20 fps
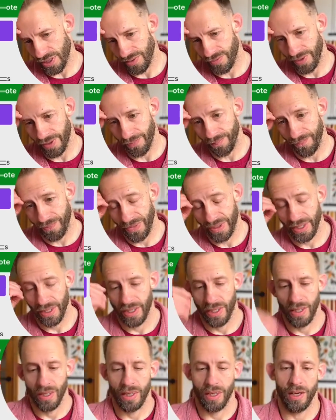of it.
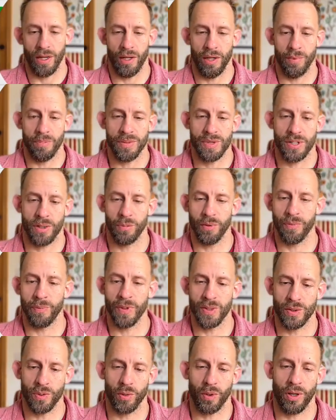So we've
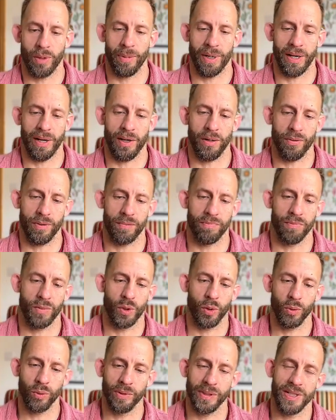been talking about how
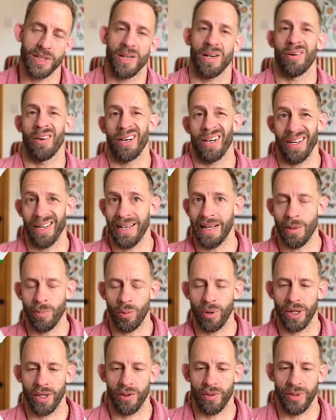cool these are. I can
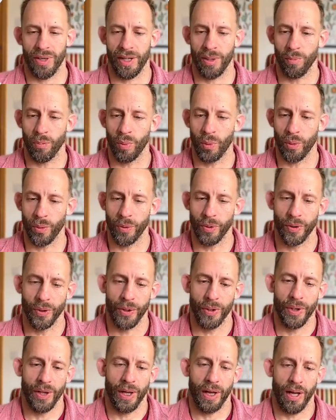elaborate on that more.
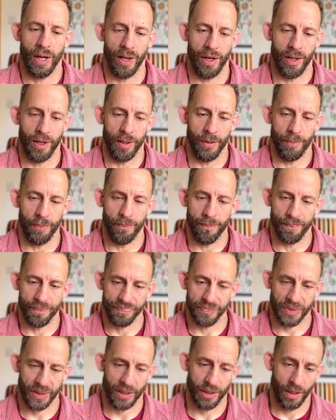
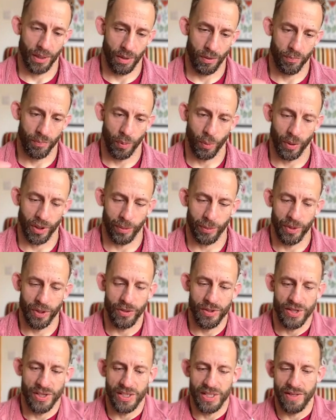But what I'm going to
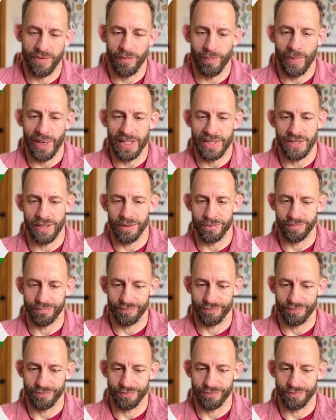use is even better.